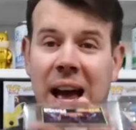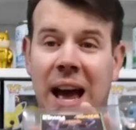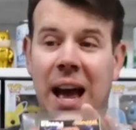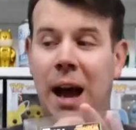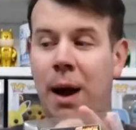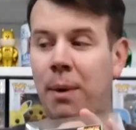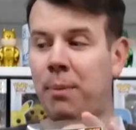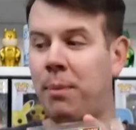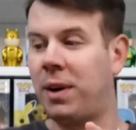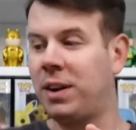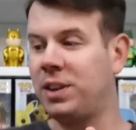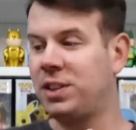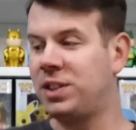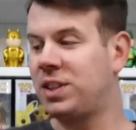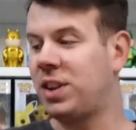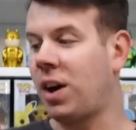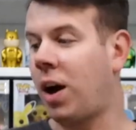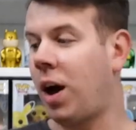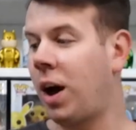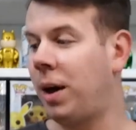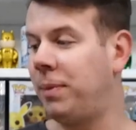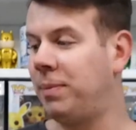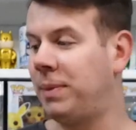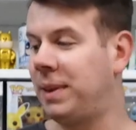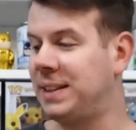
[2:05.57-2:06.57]
how much
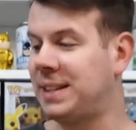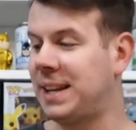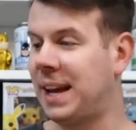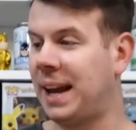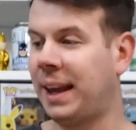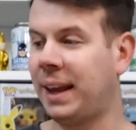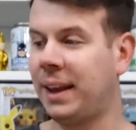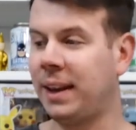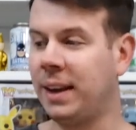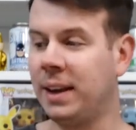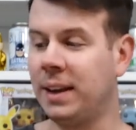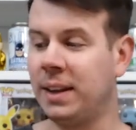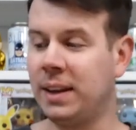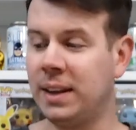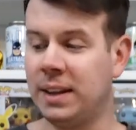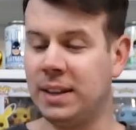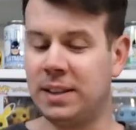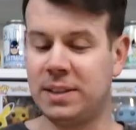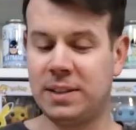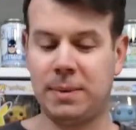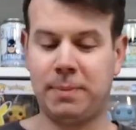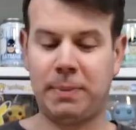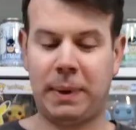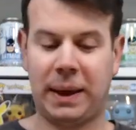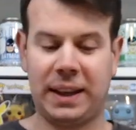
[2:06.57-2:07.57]
time they take
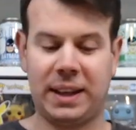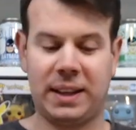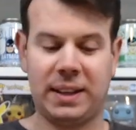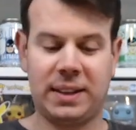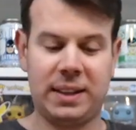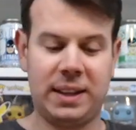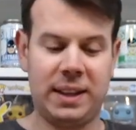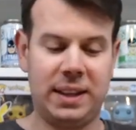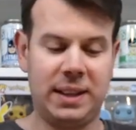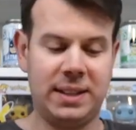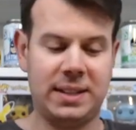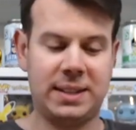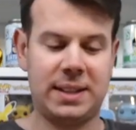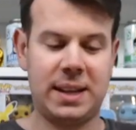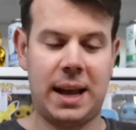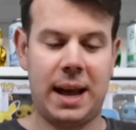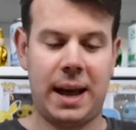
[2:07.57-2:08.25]
to make these